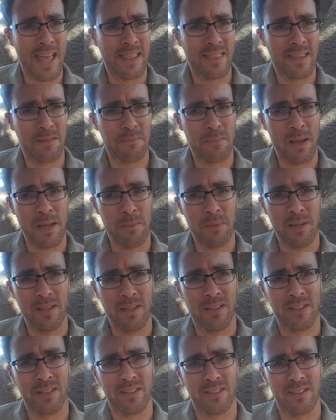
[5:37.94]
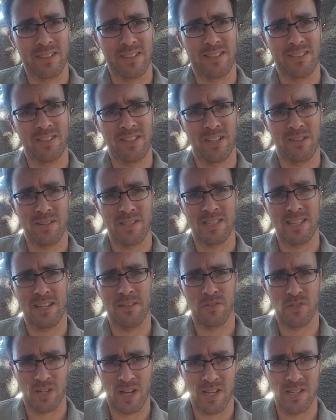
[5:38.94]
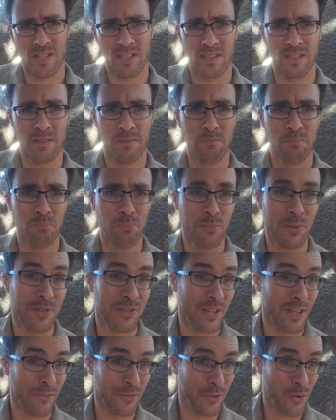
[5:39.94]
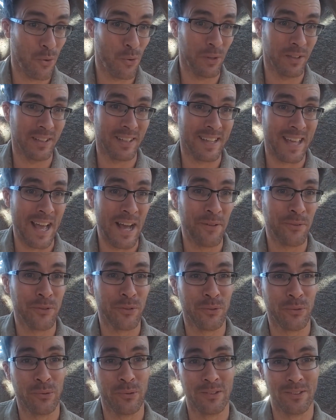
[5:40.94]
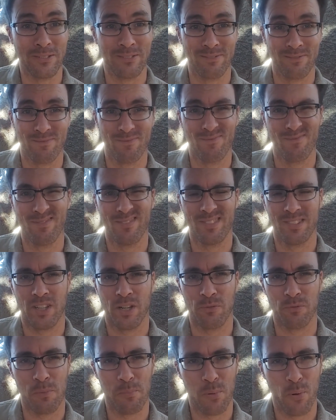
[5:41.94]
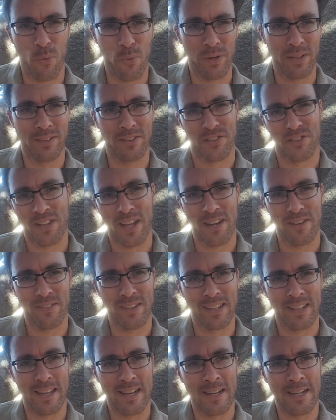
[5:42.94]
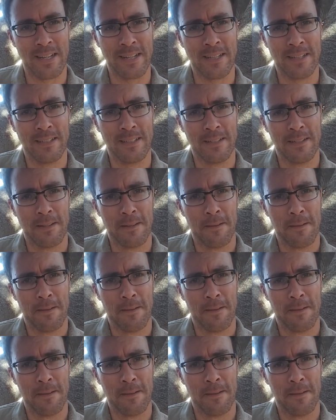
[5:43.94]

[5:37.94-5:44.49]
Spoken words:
And that maybe that, you know, instead of judging them, instead of calling the council and, you know, reporting the state of the yard,